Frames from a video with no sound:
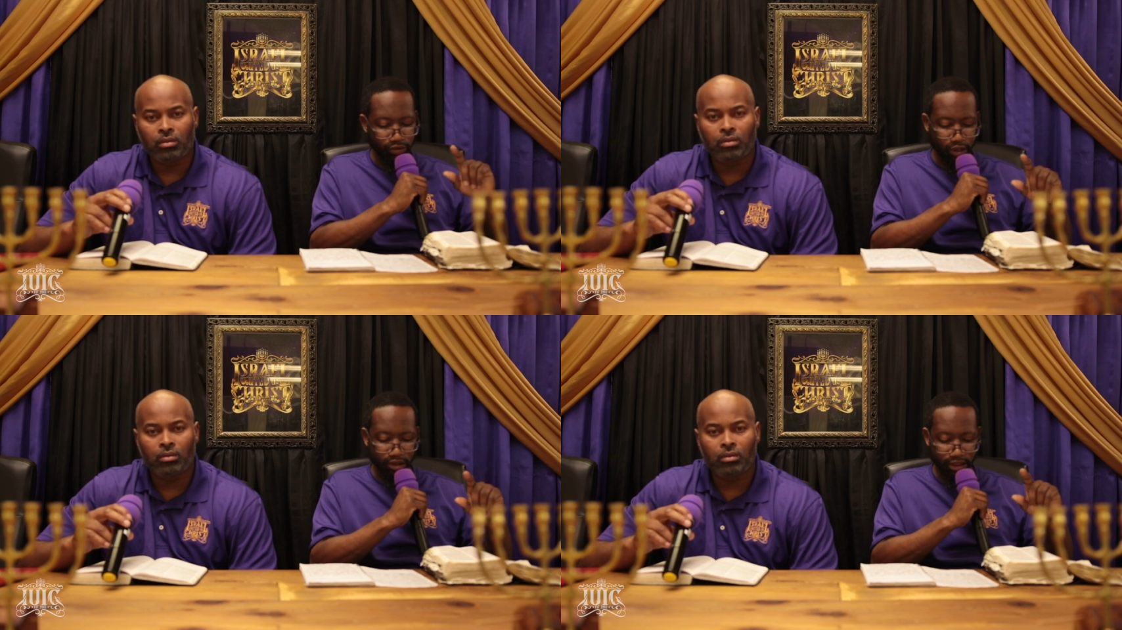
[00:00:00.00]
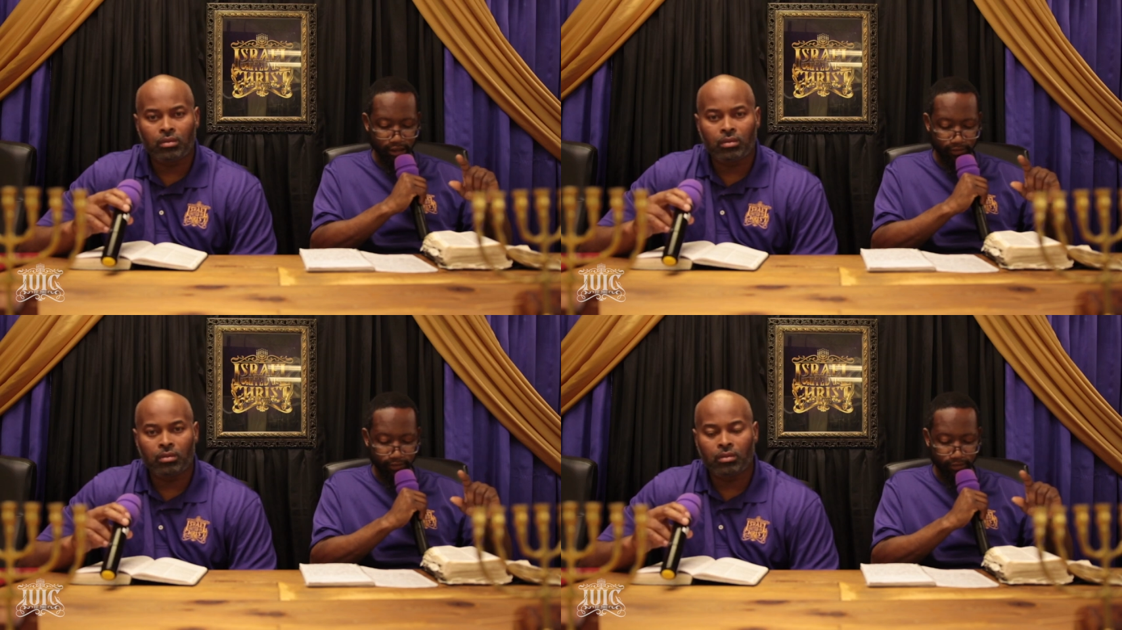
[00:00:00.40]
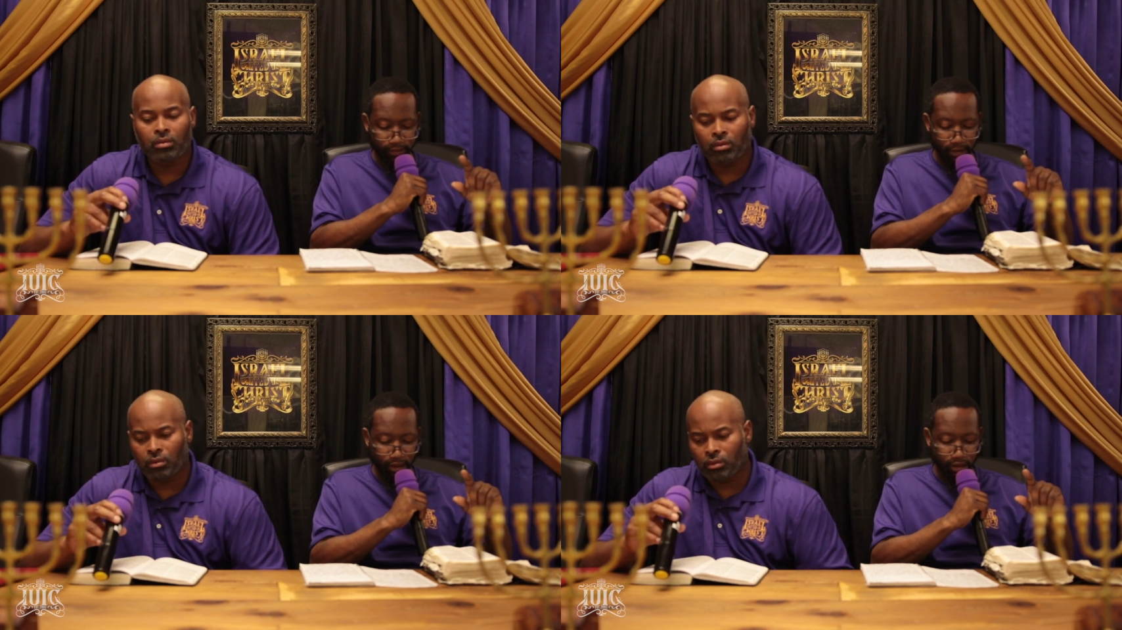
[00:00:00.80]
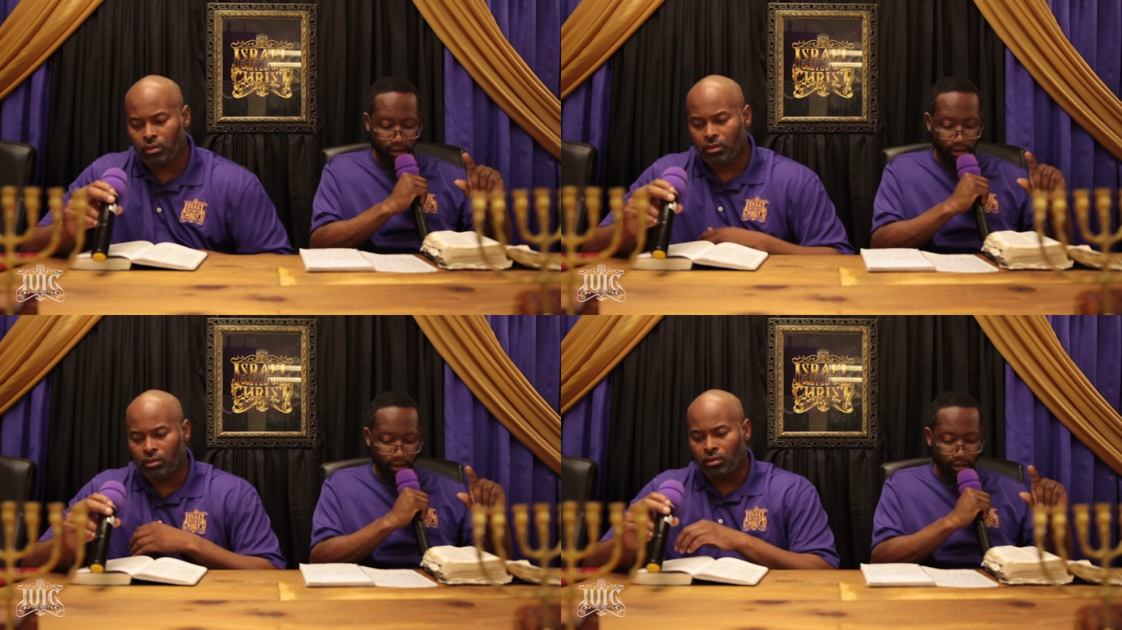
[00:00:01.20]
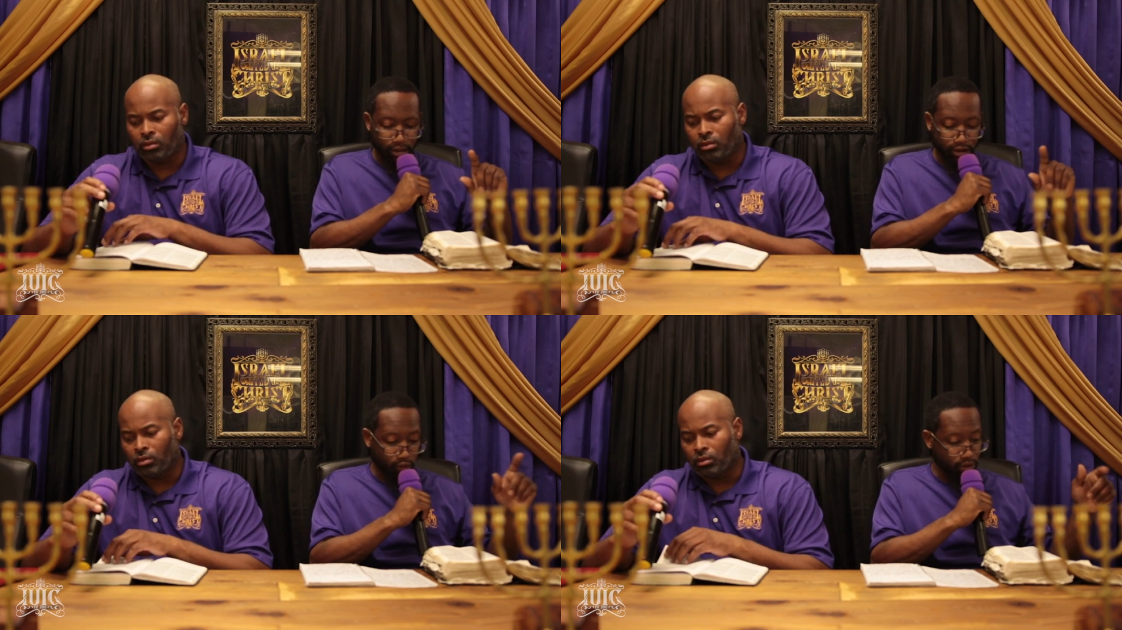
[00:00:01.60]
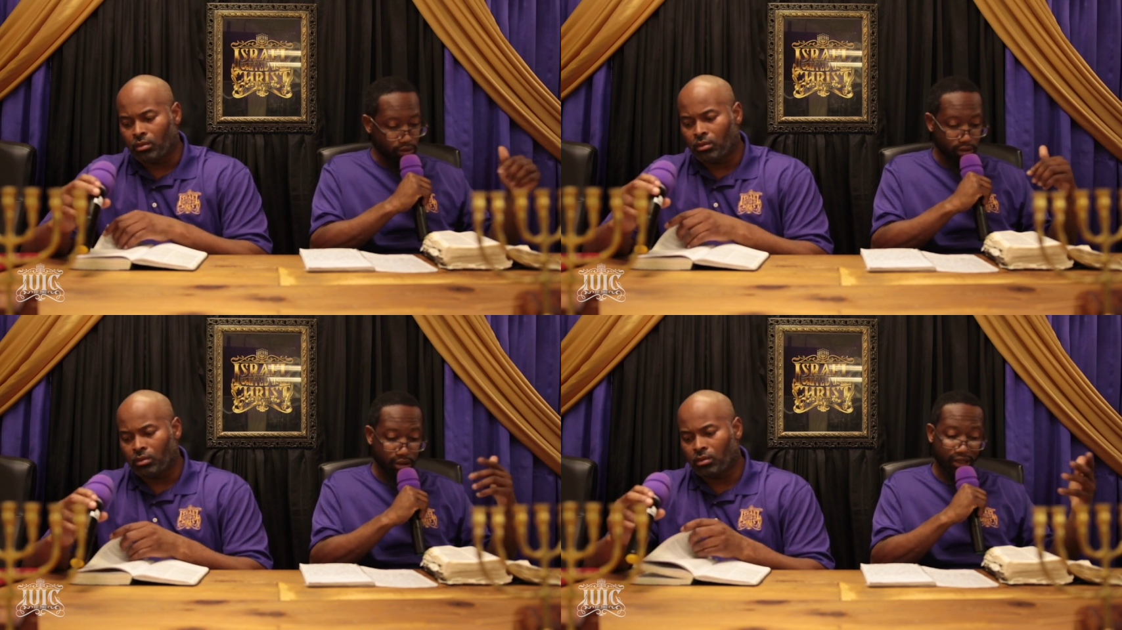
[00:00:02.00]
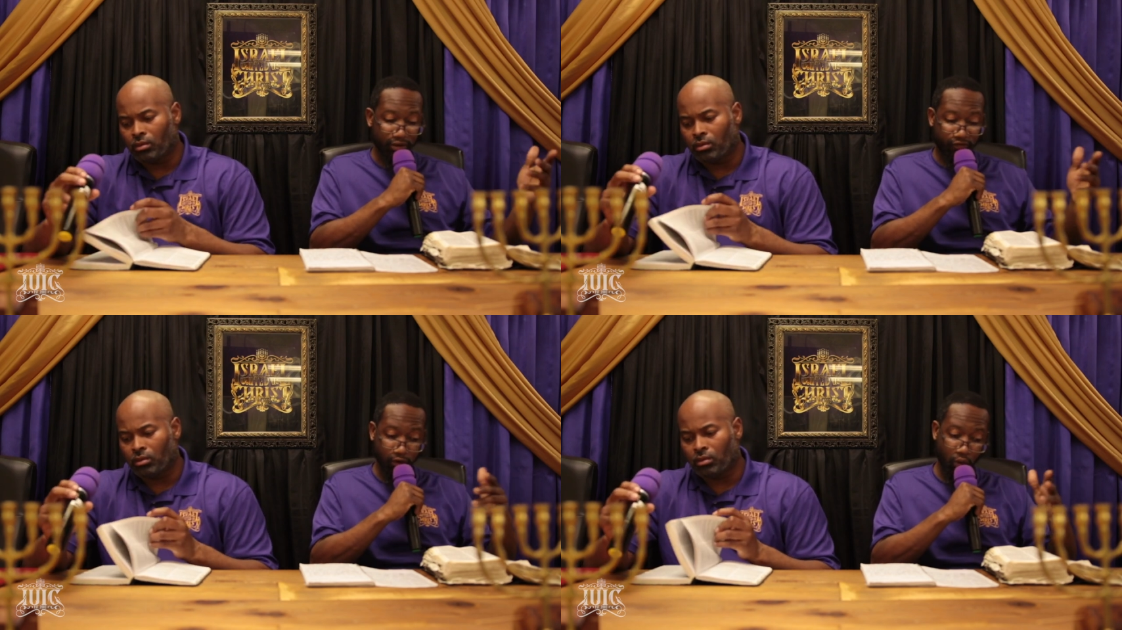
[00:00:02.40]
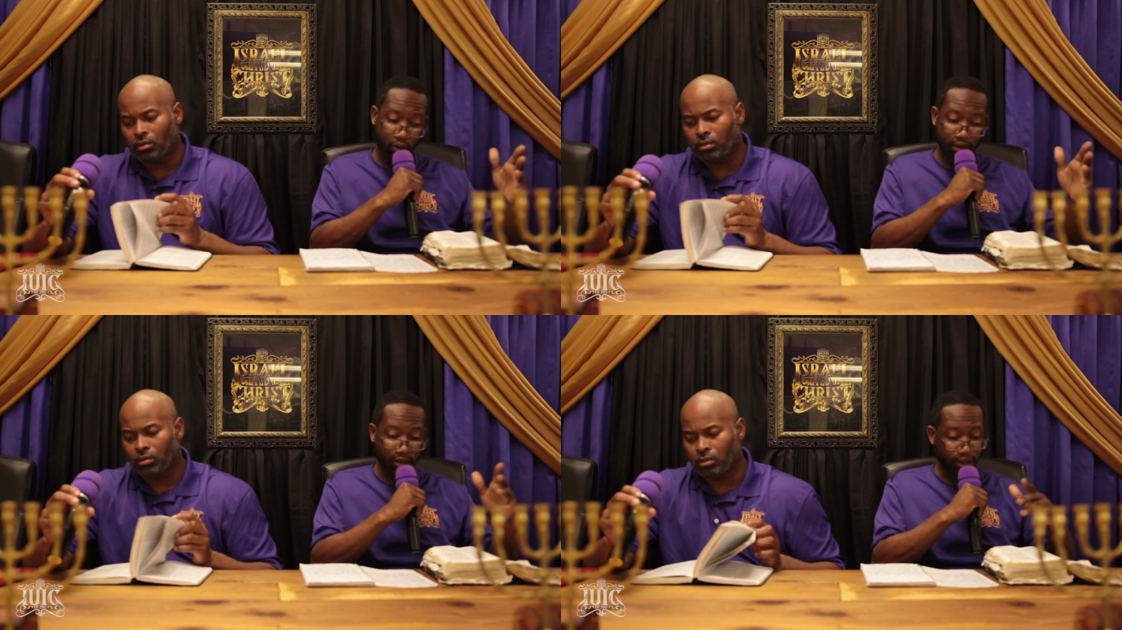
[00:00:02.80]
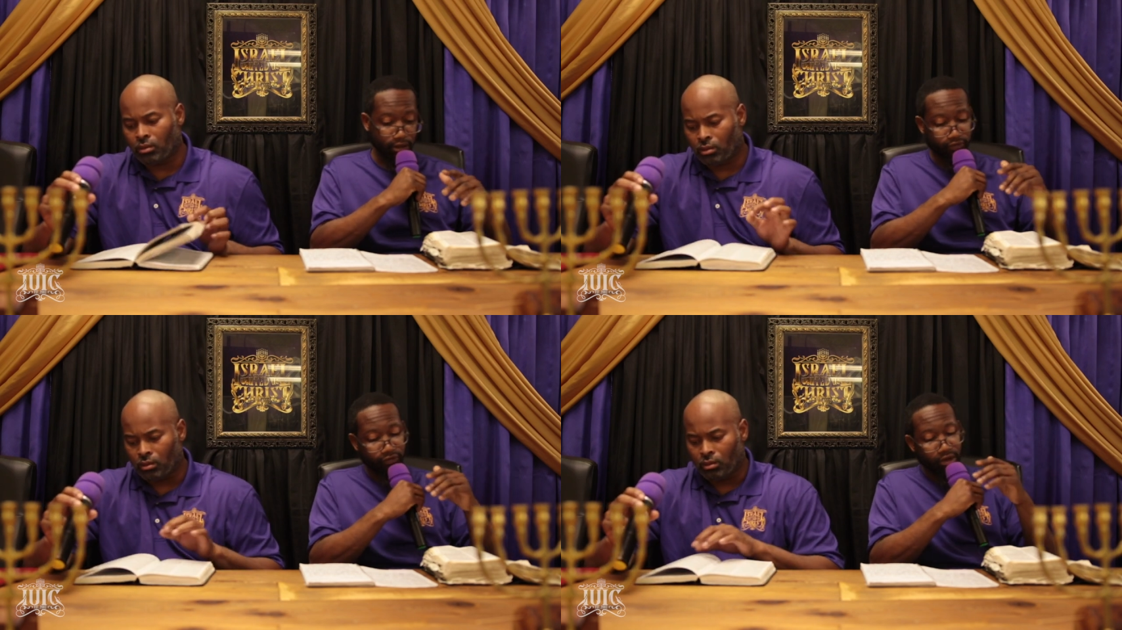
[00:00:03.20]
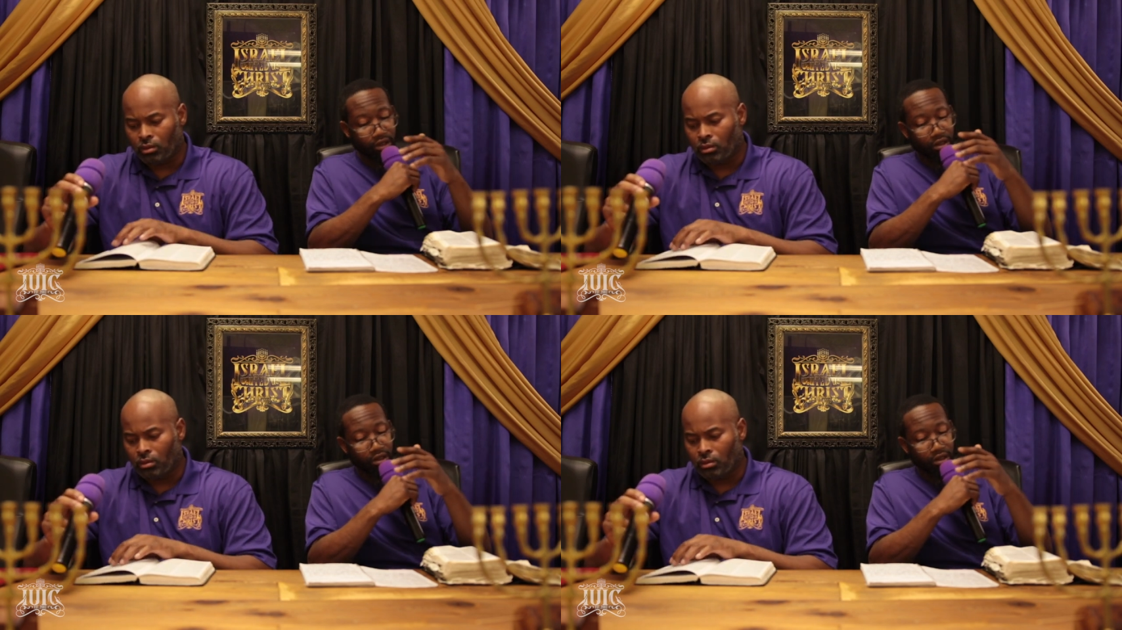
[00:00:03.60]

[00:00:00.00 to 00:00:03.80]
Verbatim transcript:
Speaker 1: and 13, showing you another flowing of